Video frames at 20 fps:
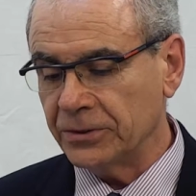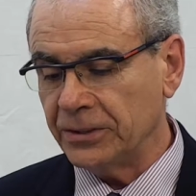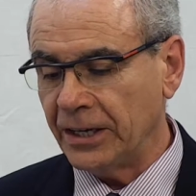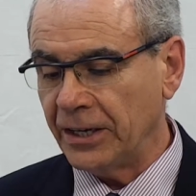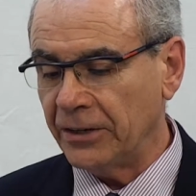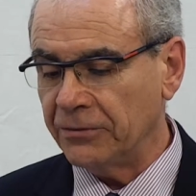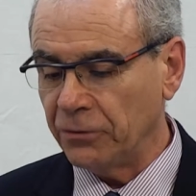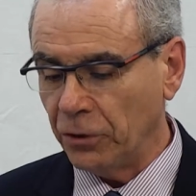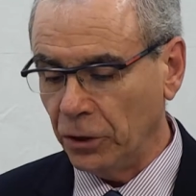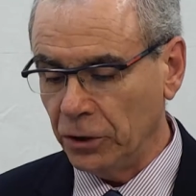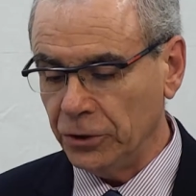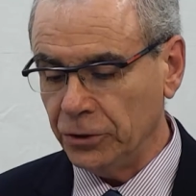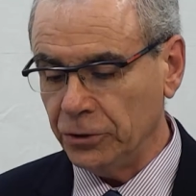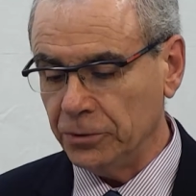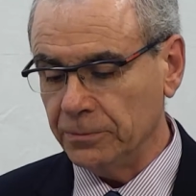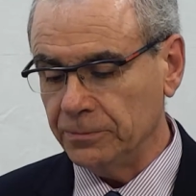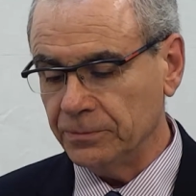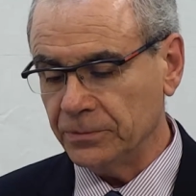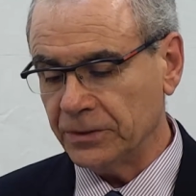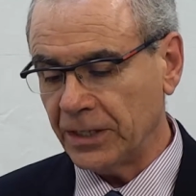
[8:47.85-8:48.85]
They are
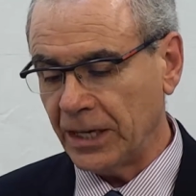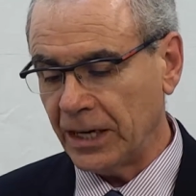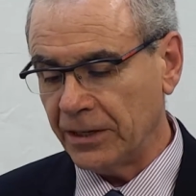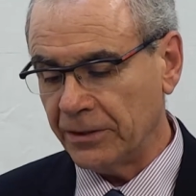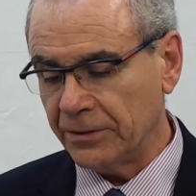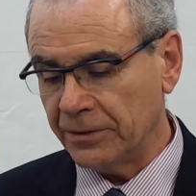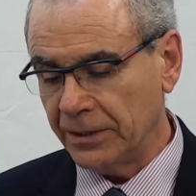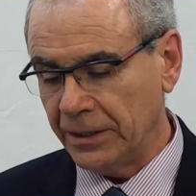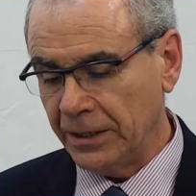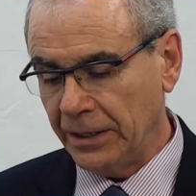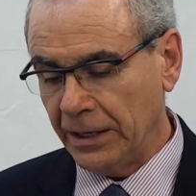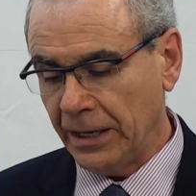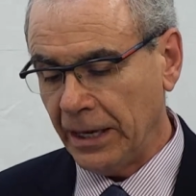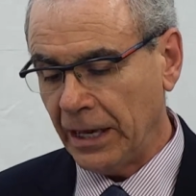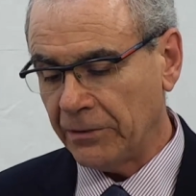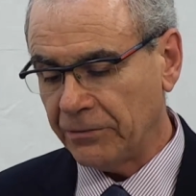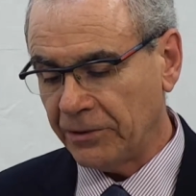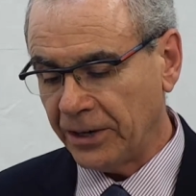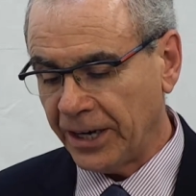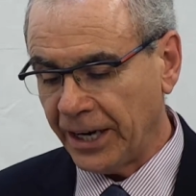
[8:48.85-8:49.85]
volume, they are
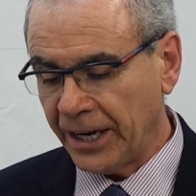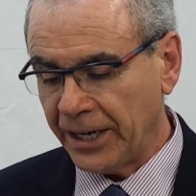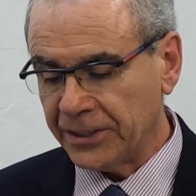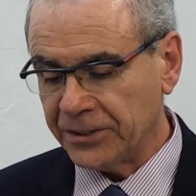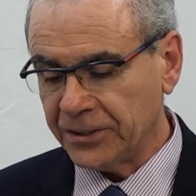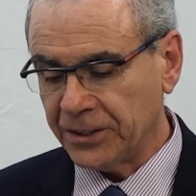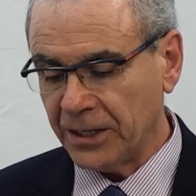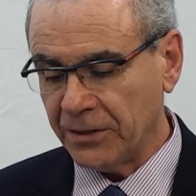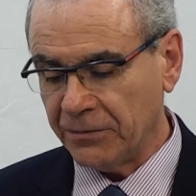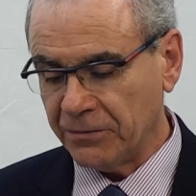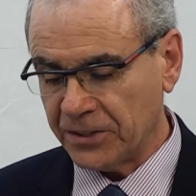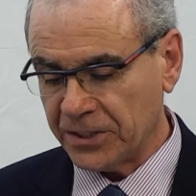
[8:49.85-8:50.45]
variety,